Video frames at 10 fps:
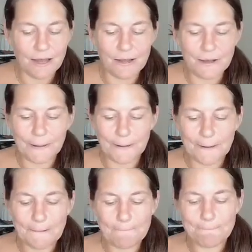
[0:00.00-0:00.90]

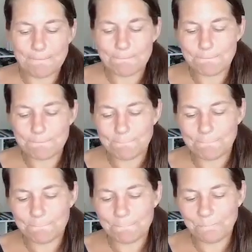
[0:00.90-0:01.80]

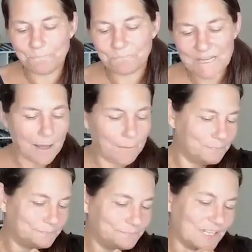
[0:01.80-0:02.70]
Yeah,
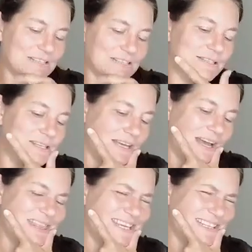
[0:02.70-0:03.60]
let's see. I
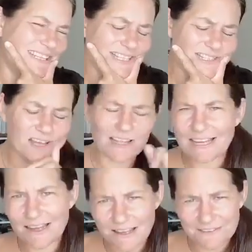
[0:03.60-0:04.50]
think that's all I
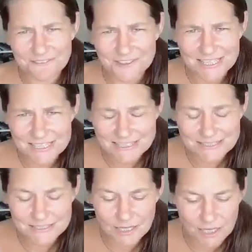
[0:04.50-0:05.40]
got for this
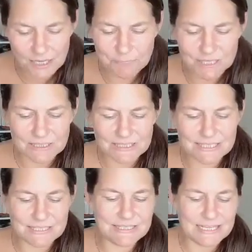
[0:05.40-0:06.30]
topic
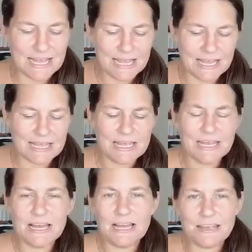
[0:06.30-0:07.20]
today.
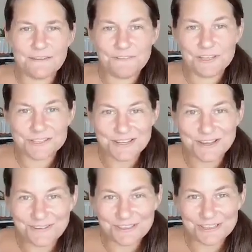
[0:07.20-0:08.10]
If you
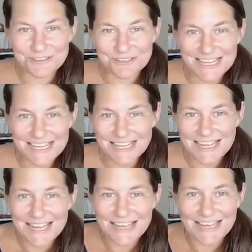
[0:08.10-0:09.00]
don't agree,
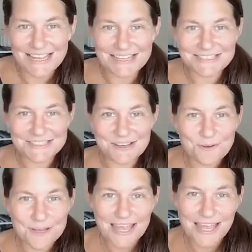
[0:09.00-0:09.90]
it's
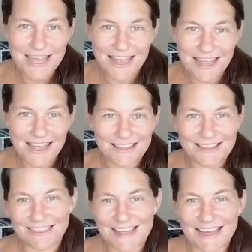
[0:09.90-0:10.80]
okay.
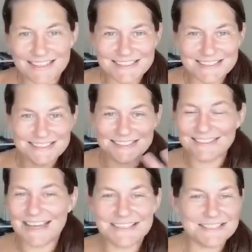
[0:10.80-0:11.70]
That's
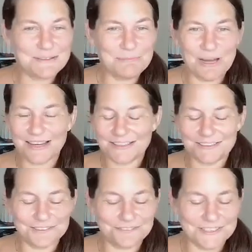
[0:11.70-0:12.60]
the
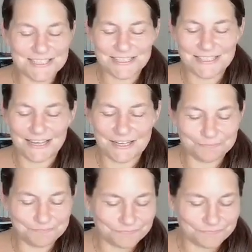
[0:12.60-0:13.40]
motto for today.